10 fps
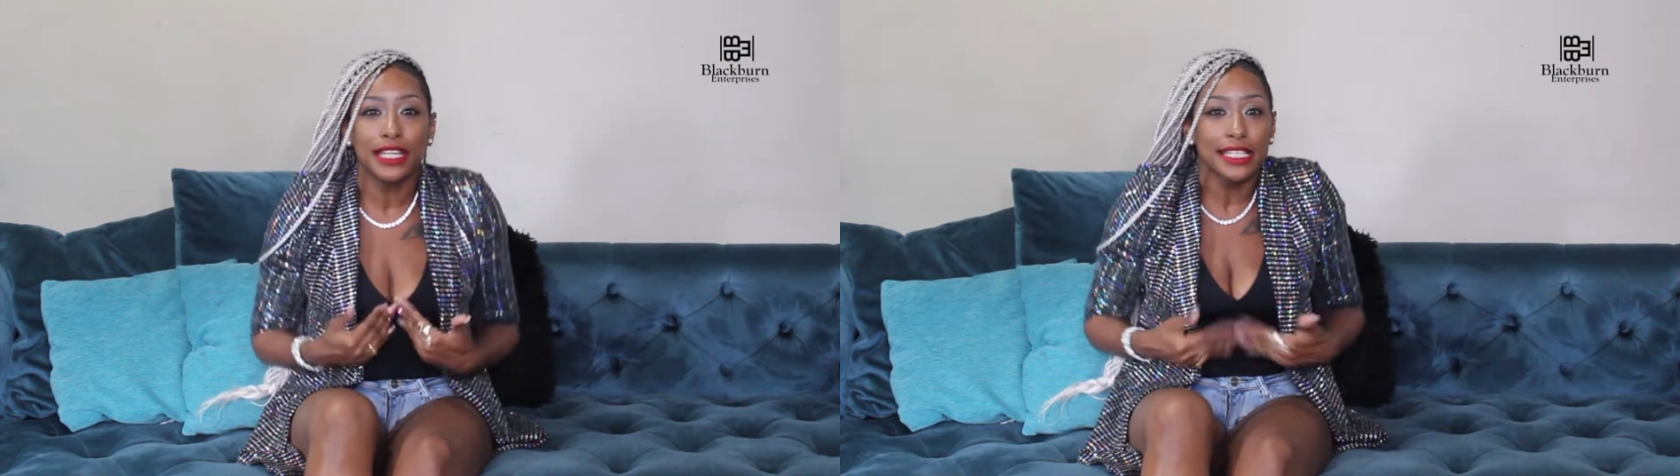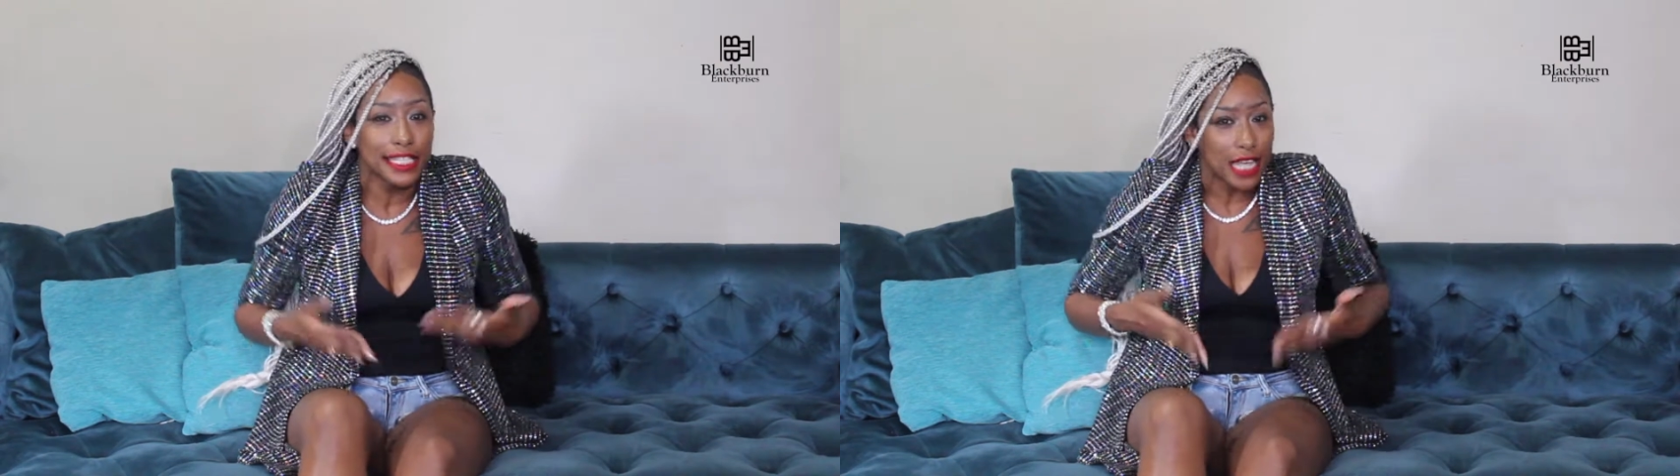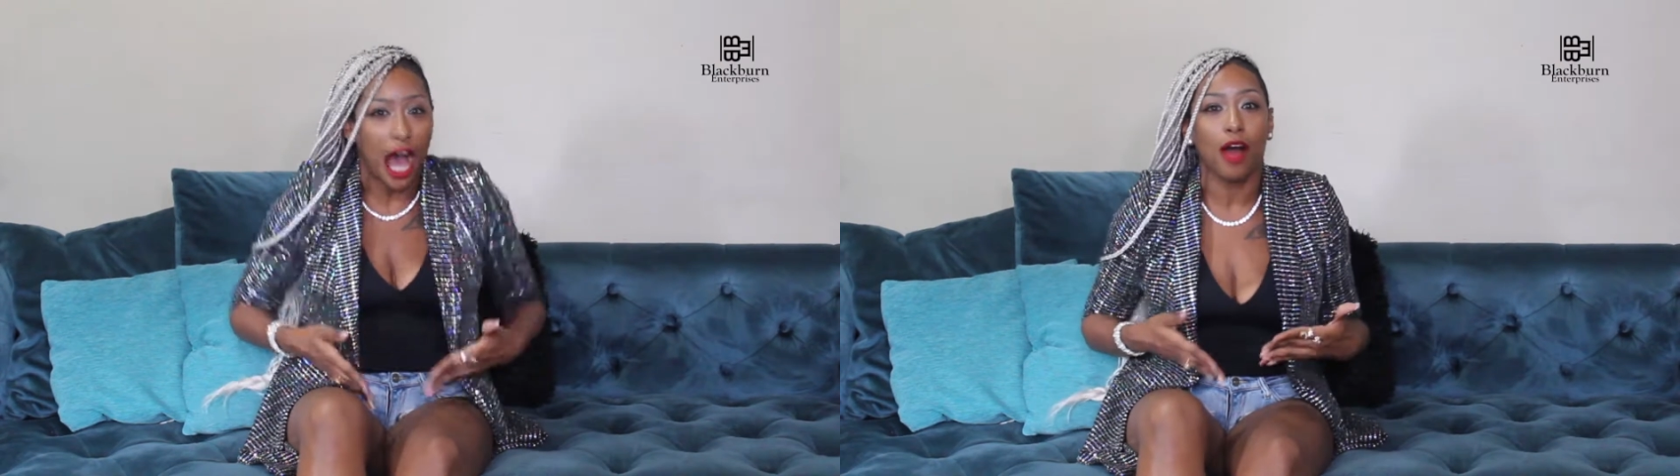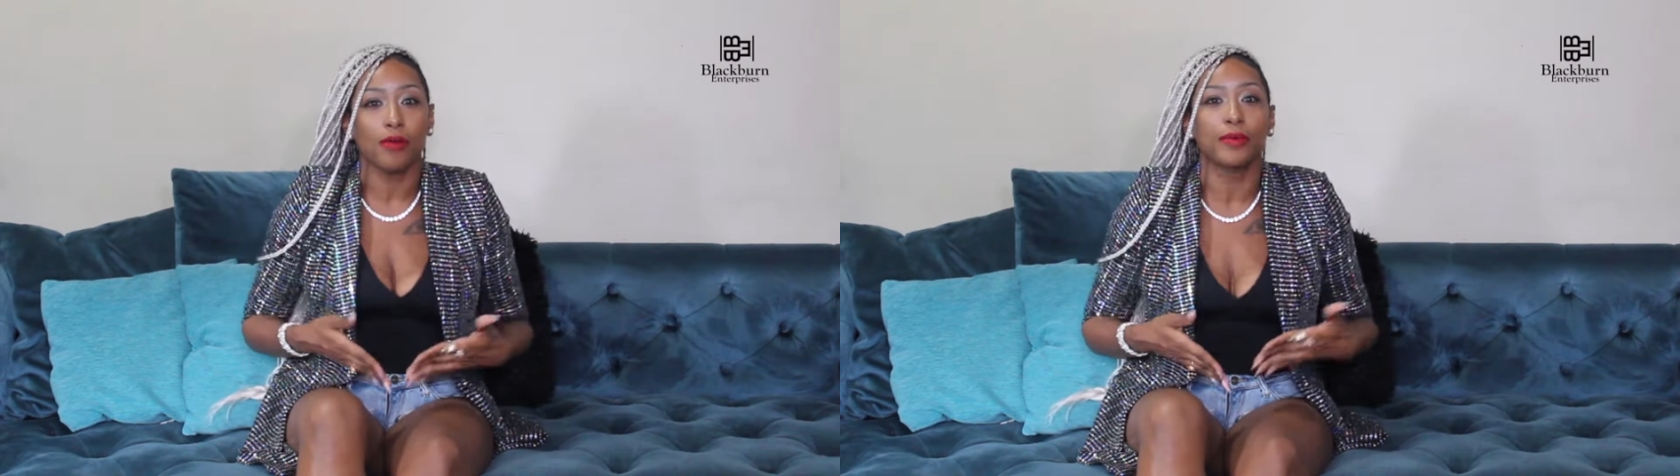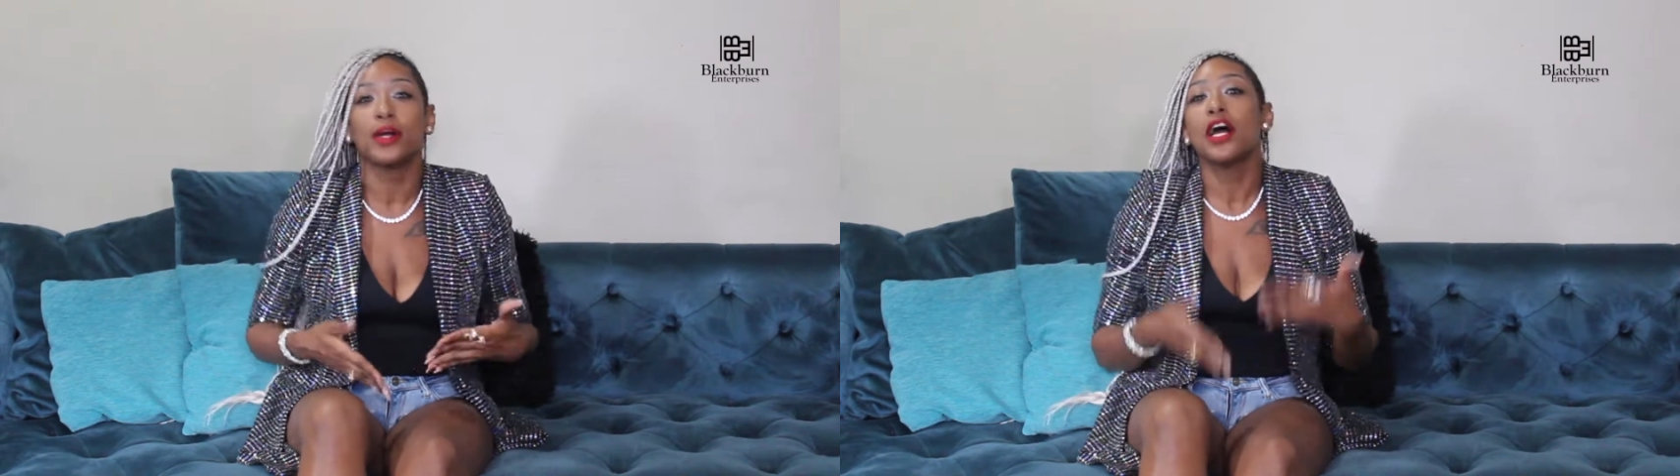This is
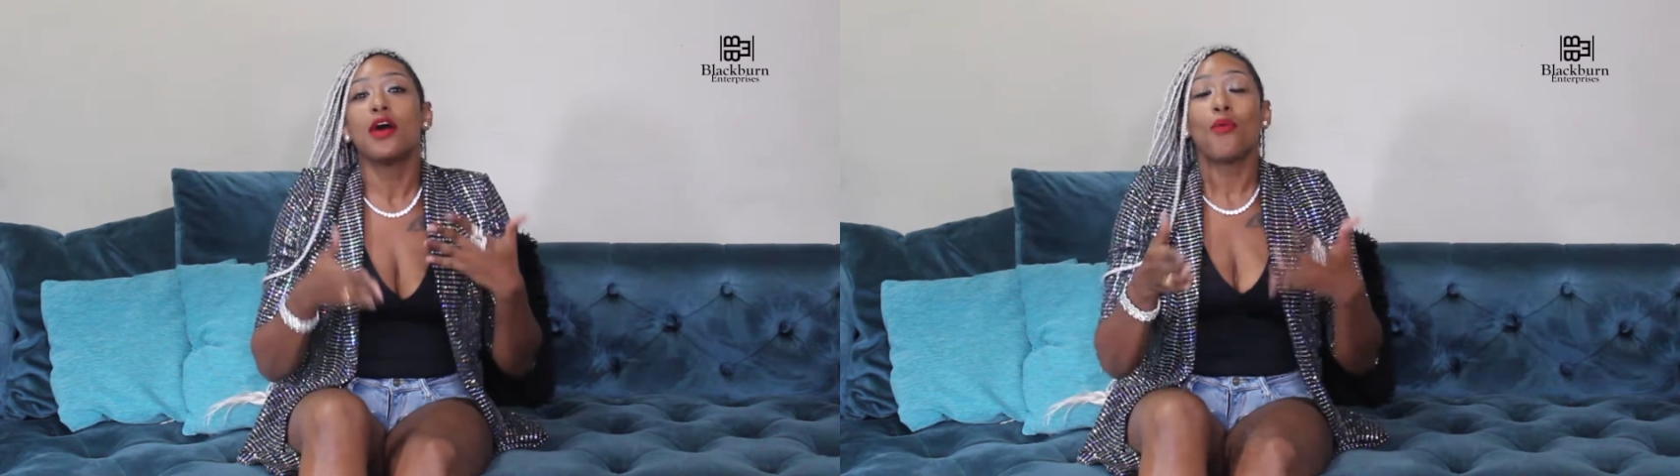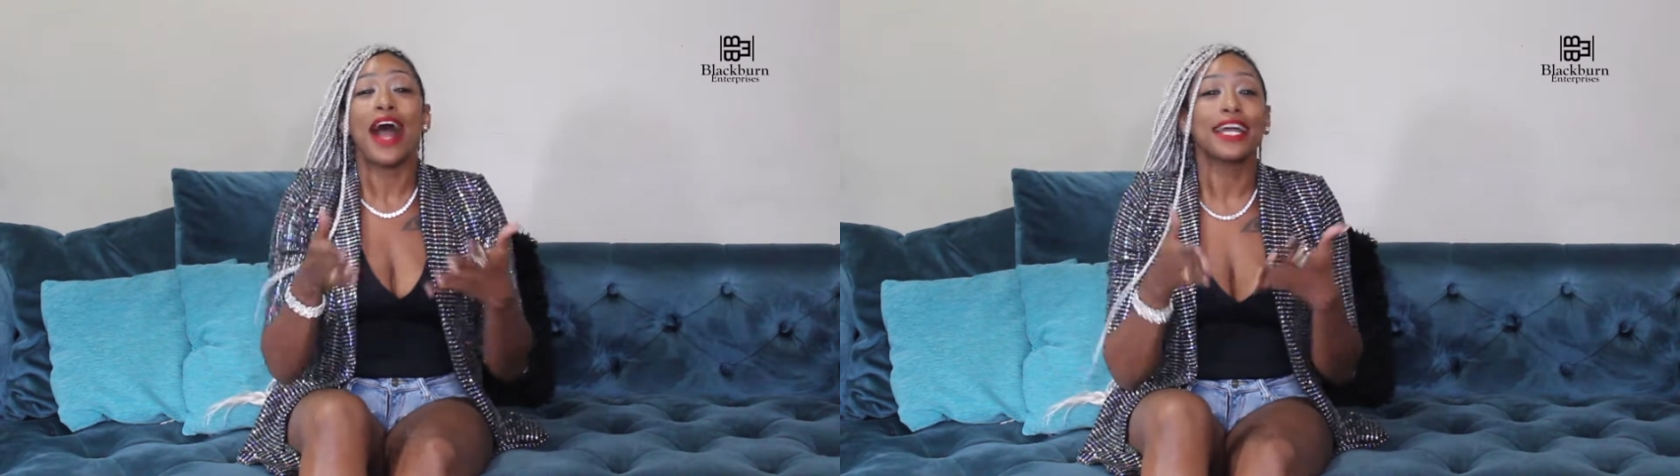why